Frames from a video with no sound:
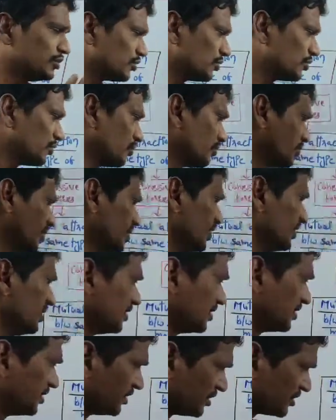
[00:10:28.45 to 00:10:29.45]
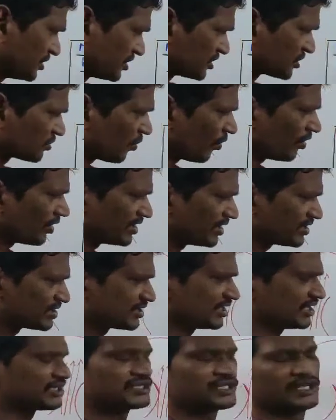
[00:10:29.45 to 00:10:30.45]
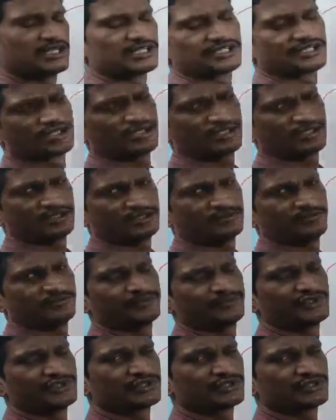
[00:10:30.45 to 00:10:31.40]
So this is called as tensile strength.